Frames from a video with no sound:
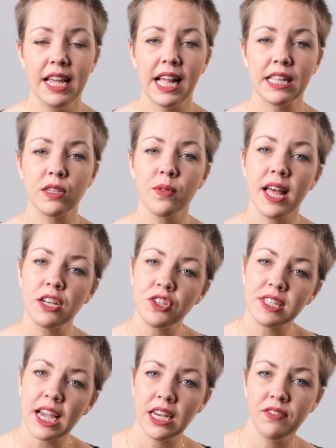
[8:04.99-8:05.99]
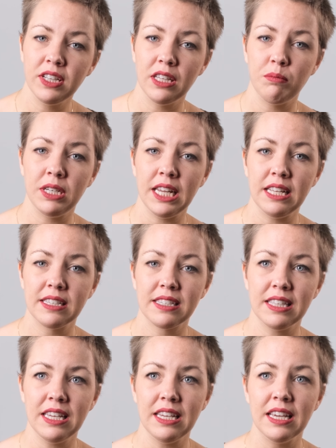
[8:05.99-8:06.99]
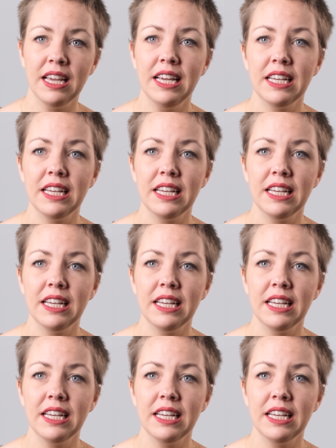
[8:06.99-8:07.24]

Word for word: And so that just kind of eliminates the